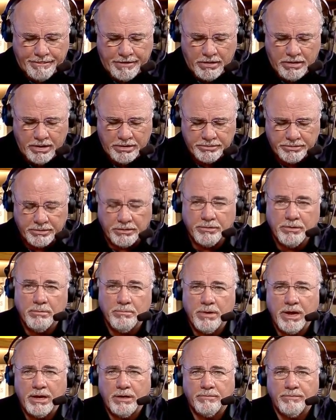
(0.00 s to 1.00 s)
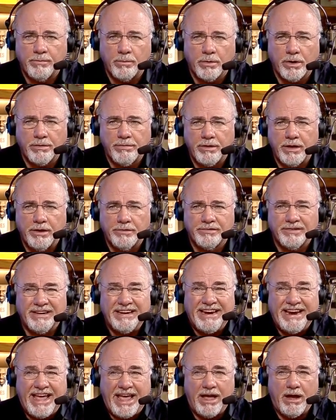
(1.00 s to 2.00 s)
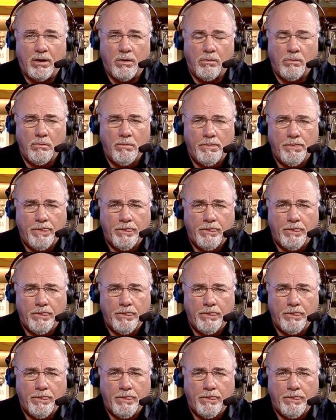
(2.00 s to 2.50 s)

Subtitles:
All right. So you make $40,000 now.